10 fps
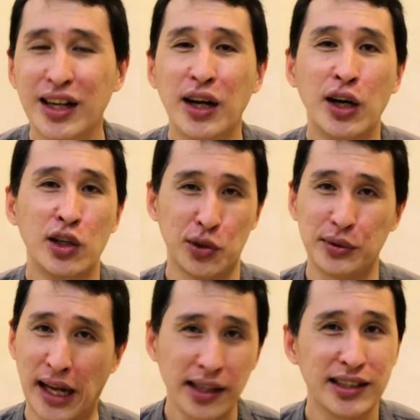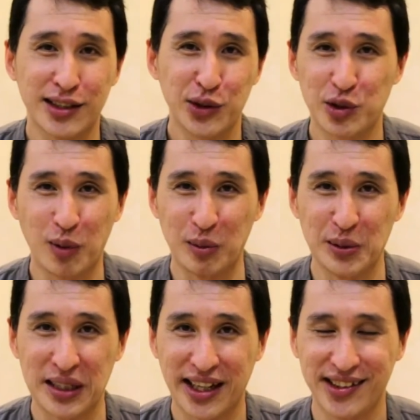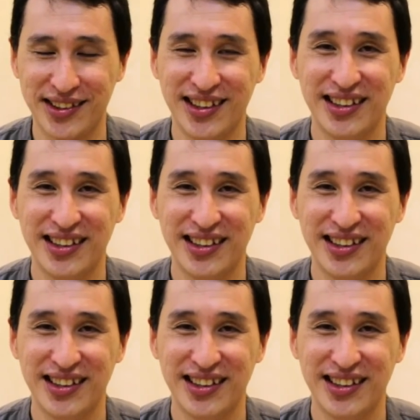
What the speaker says: So there is a huge problem again.